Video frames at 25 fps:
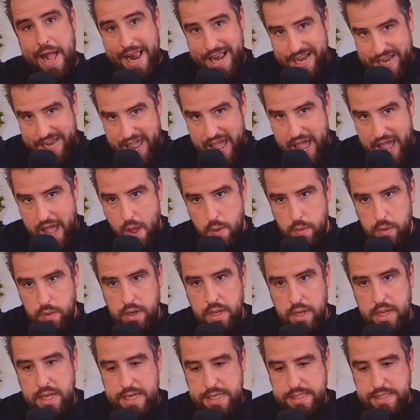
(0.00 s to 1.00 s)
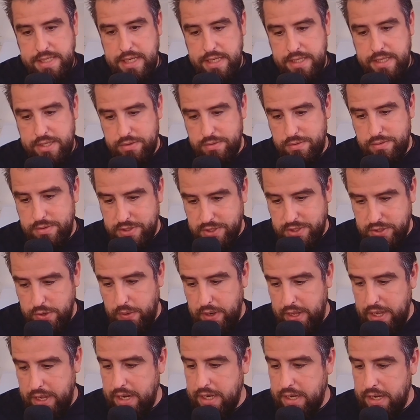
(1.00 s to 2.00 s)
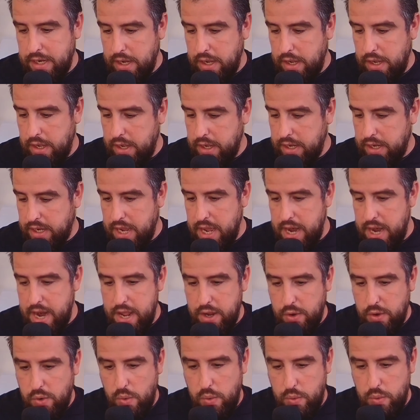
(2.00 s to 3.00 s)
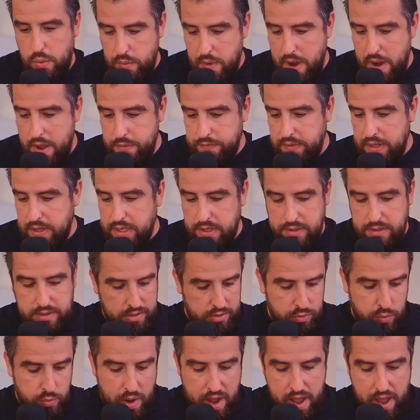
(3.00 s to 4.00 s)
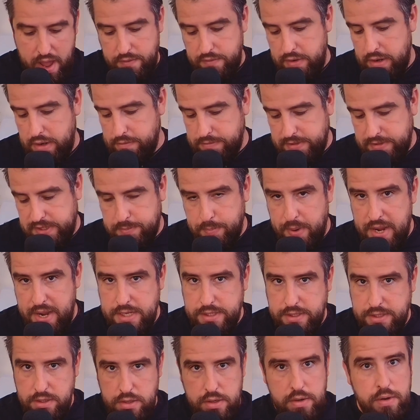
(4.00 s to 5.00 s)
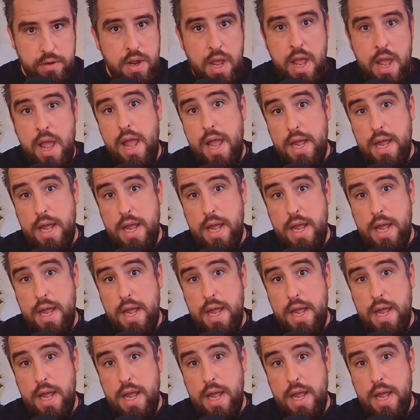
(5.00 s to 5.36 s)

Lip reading: down, is it solid, can I go around it, do I have enough space, you know.